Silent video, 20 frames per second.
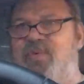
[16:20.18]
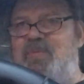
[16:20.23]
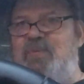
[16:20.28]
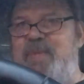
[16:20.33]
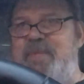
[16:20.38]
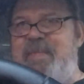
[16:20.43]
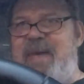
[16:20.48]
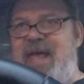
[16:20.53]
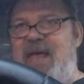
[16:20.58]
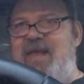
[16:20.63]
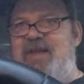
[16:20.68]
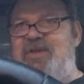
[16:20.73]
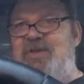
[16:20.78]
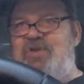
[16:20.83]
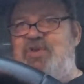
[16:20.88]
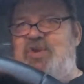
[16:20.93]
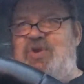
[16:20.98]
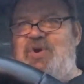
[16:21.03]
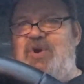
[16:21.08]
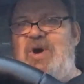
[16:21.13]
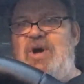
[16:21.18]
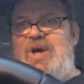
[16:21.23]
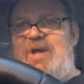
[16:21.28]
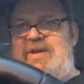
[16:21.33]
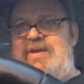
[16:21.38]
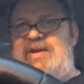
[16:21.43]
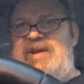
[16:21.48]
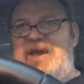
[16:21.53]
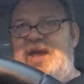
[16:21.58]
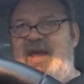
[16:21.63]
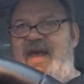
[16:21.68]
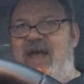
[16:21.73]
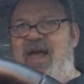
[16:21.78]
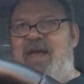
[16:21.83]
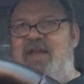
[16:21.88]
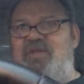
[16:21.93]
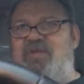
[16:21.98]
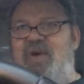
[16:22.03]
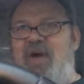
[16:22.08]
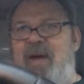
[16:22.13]
remain good
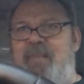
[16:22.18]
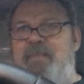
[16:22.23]
and to